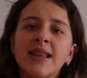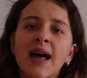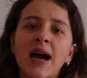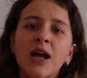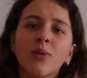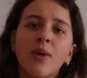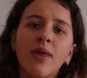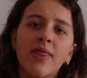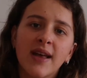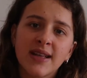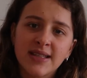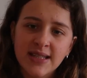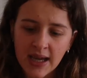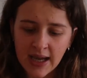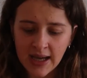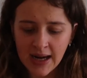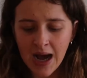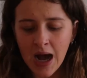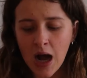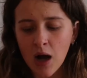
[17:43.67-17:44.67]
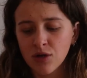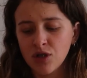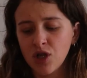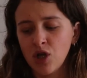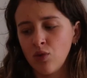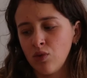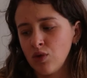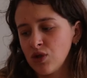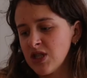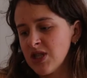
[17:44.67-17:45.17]
that when they take it out
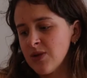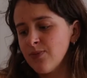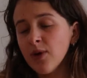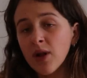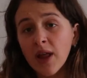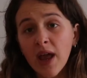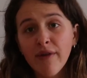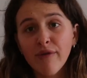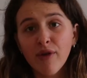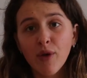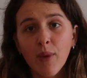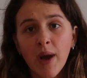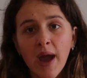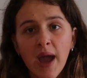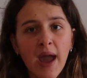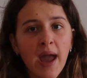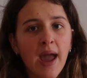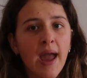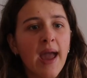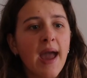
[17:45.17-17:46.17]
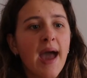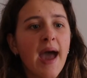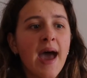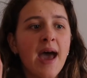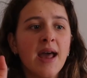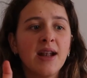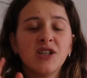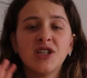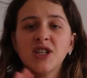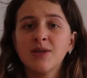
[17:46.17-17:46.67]
it would spill everywhere
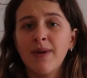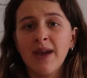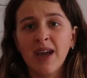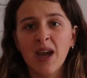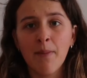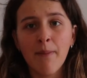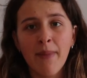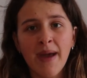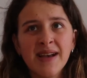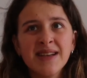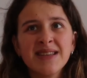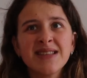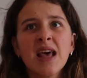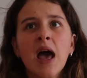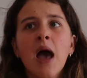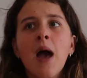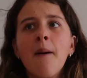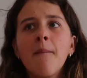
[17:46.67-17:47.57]
and just make a mess.